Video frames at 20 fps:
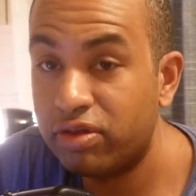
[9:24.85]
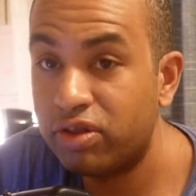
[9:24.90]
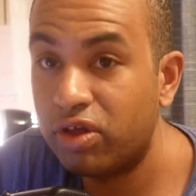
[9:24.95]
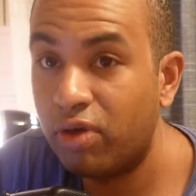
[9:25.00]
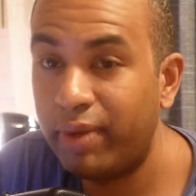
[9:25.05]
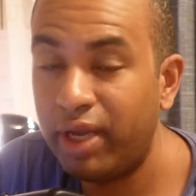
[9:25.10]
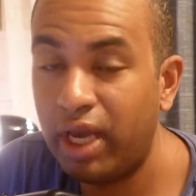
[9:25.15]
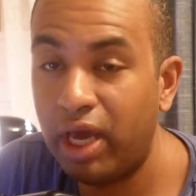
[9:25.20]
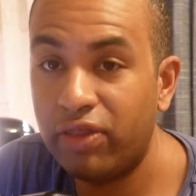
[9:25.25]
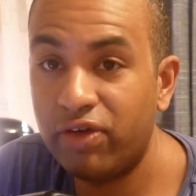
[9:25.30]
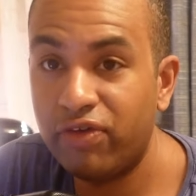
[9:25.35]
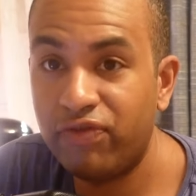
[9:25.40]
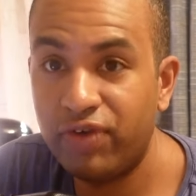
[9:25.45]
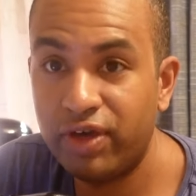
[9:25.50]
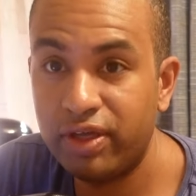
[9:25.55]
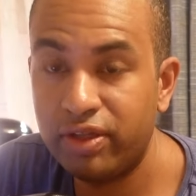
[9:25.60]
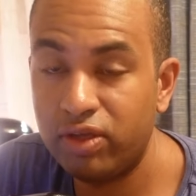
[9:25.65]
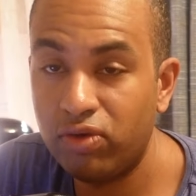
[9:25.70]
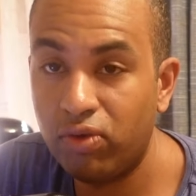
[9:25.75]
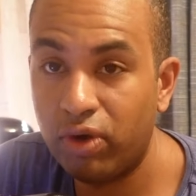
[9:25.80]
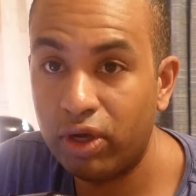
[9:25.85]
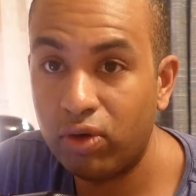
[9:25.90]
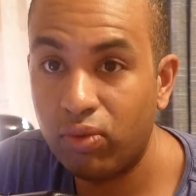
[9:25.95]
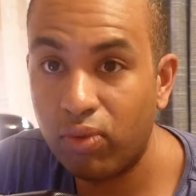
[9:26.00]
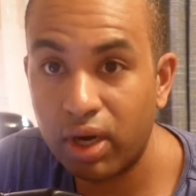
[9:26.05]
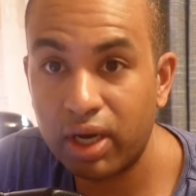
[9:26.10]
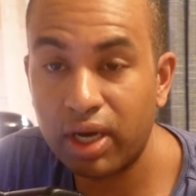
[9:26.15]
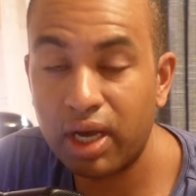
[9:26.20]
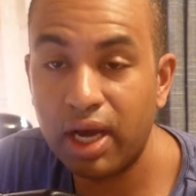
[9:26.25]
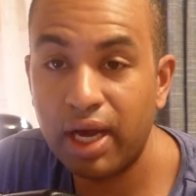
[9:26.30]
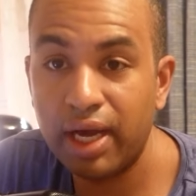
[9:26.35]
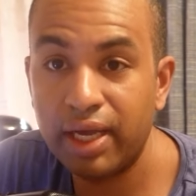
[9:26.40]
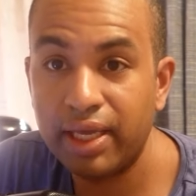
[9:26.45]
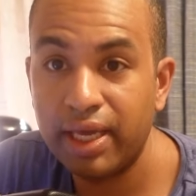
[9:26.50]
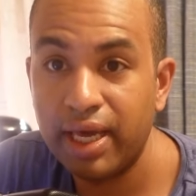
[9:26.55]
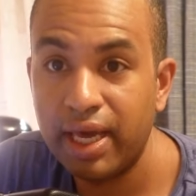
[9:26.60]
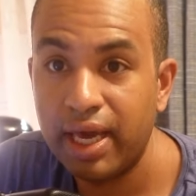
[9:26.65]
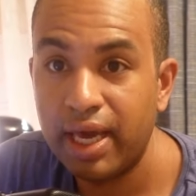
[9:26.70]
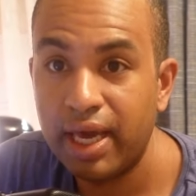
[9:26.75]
so many other things you want to work on